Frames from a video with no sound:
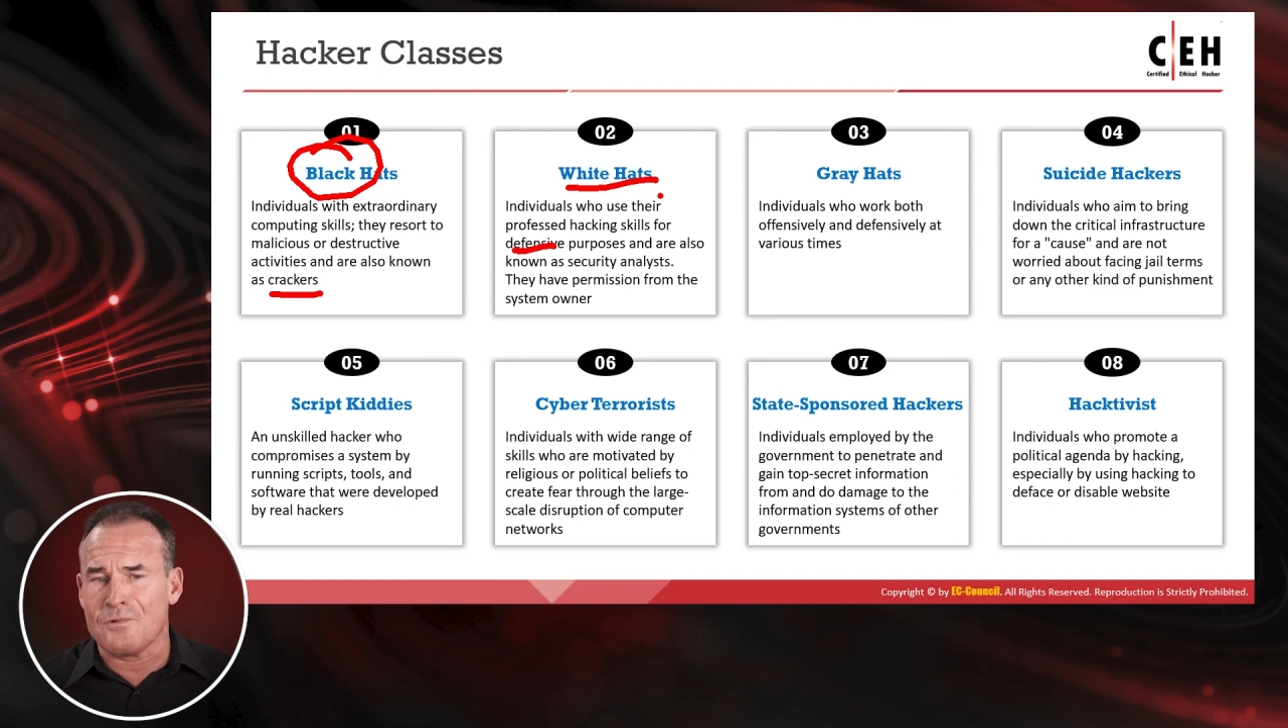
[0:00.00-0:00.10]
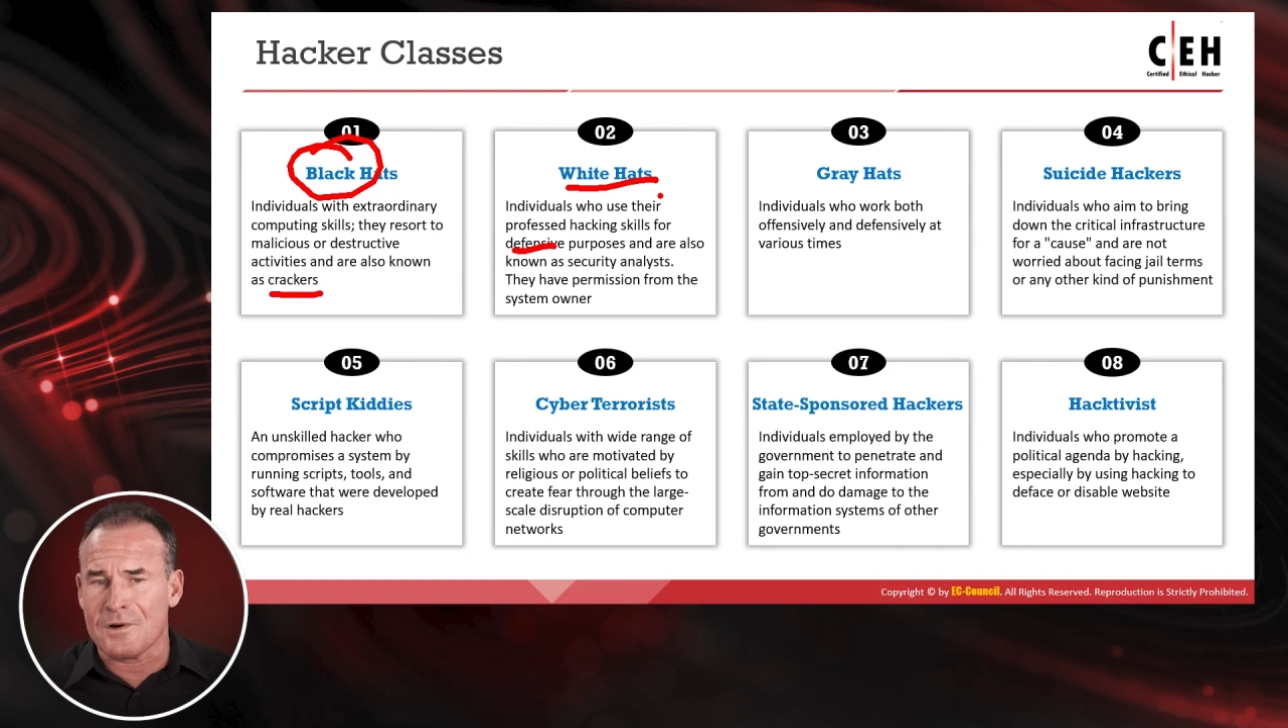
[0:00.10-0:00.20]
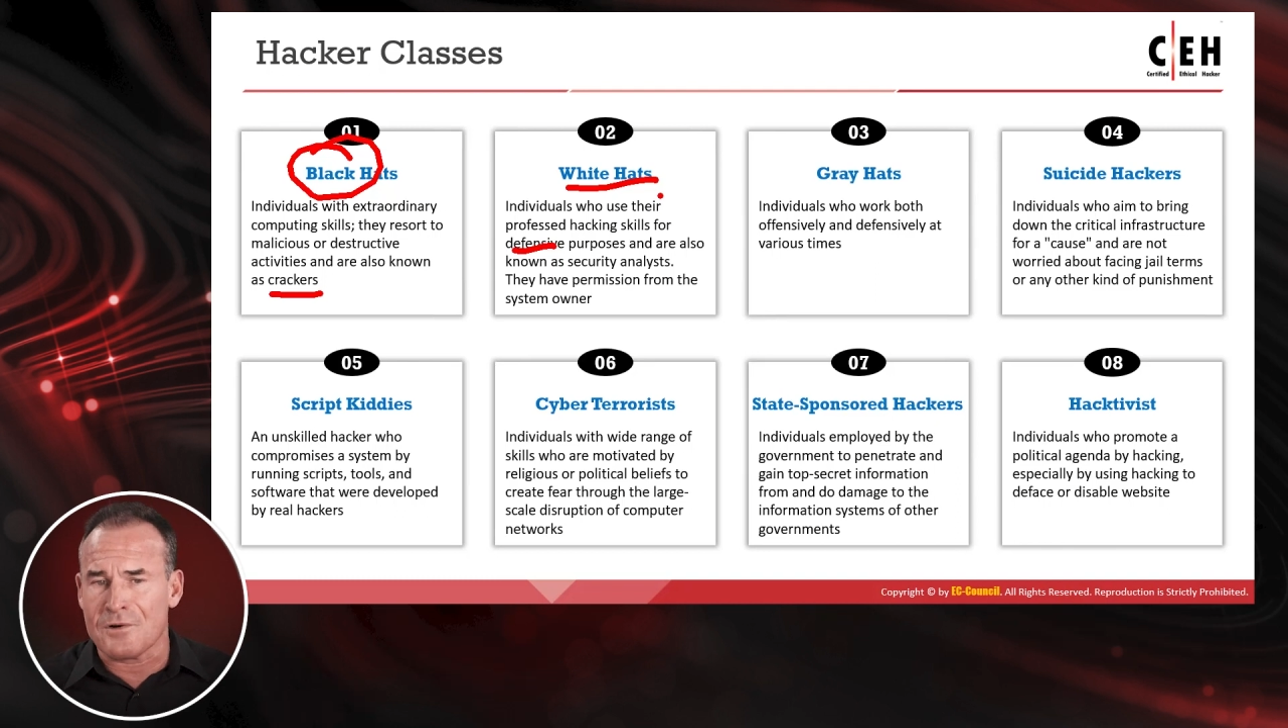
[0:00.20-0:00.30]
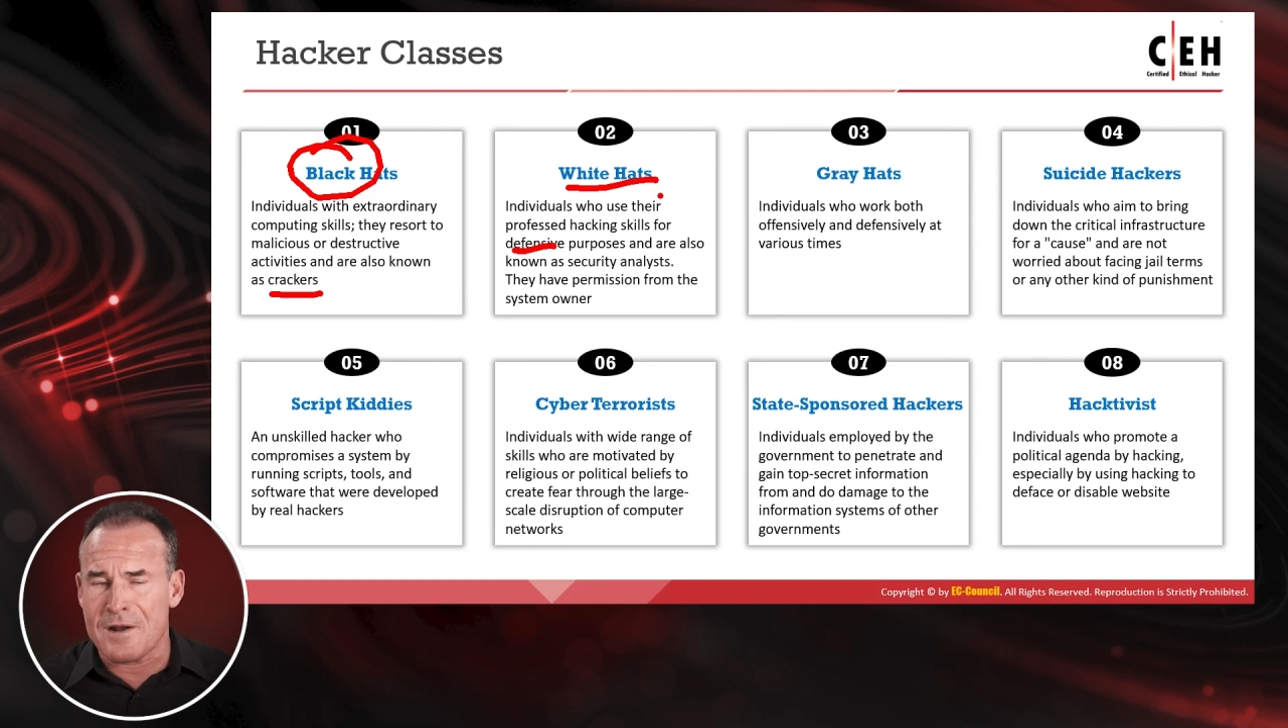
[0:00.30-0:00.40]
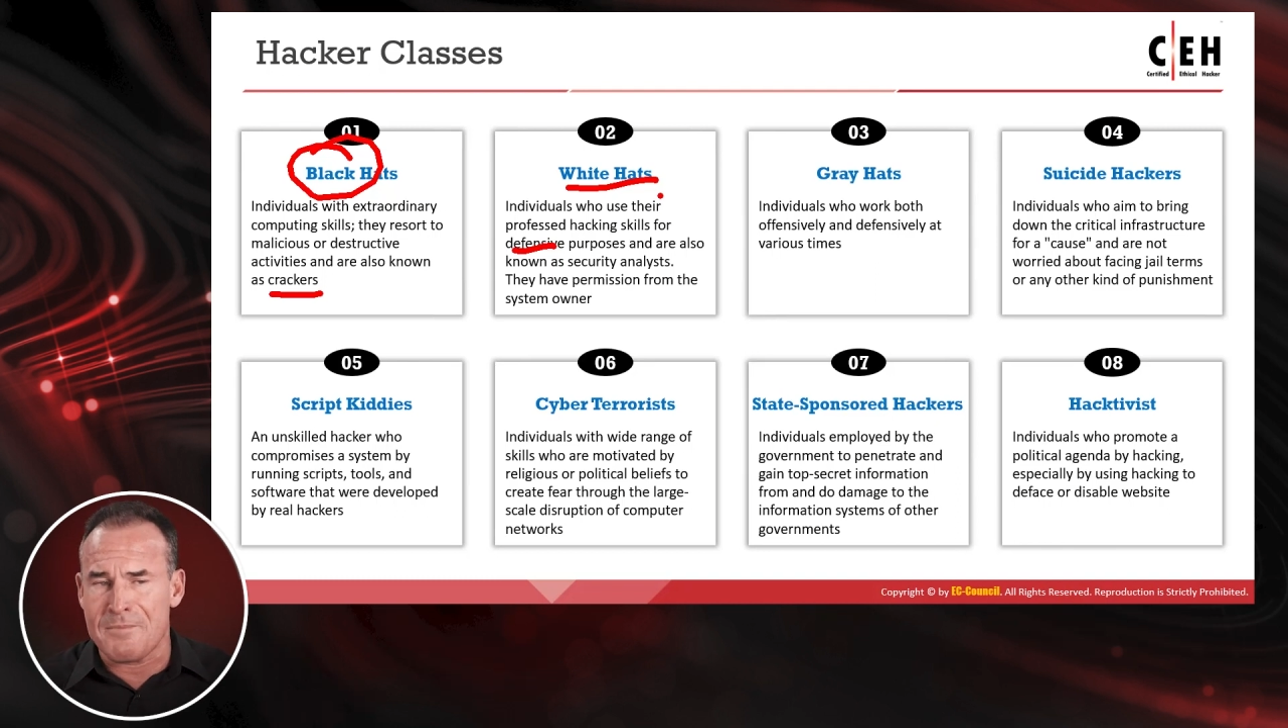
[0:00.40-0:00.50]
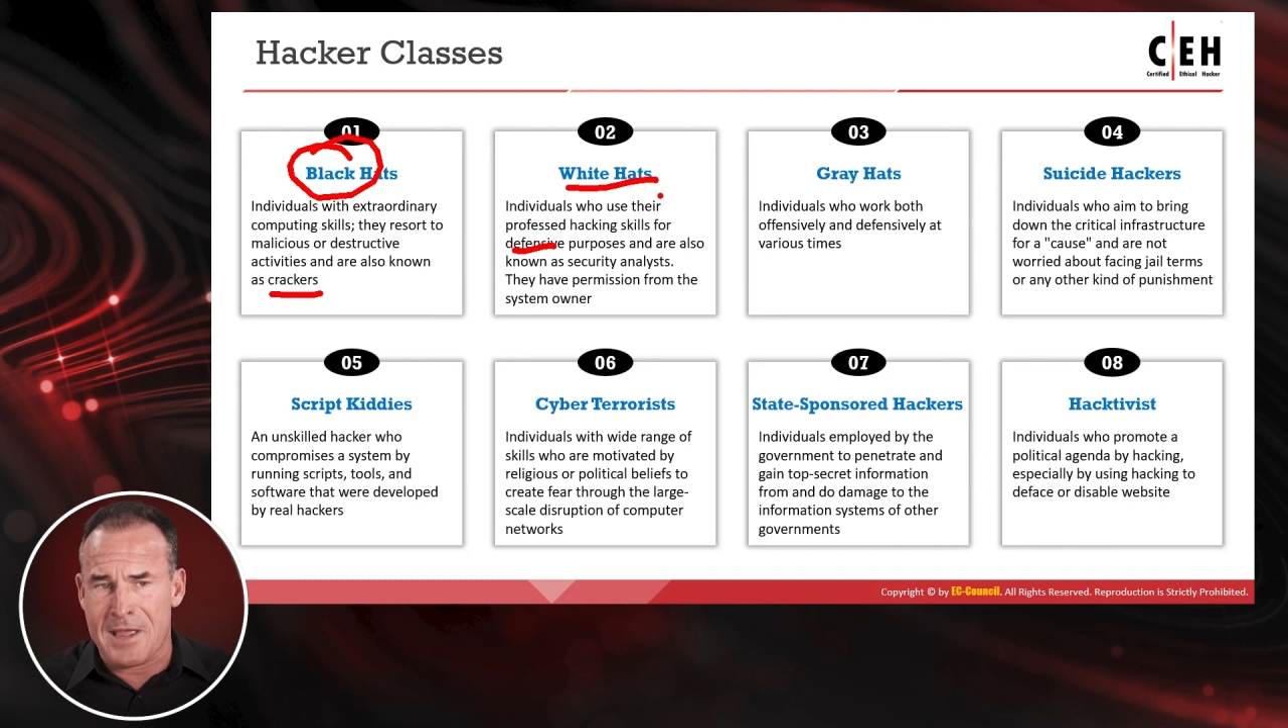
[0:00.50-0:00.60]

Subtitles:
or create a